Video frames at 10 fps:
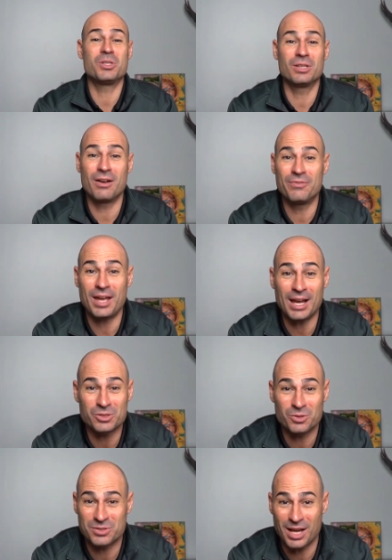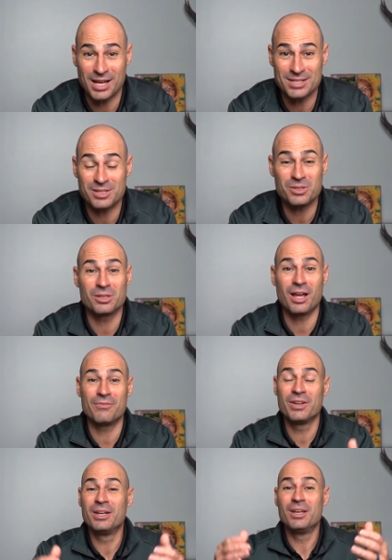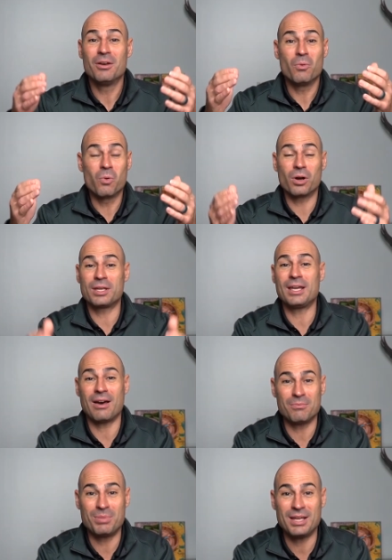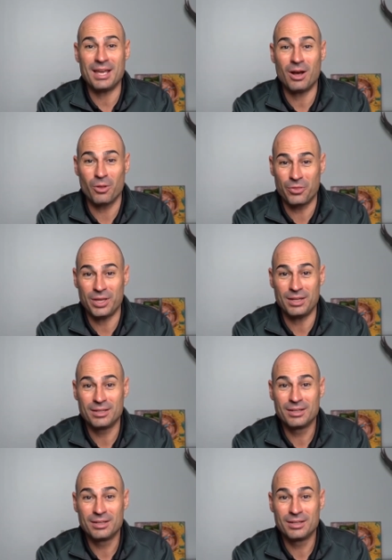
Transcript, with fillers: Do you love exercising? Do you love working out and being healthy?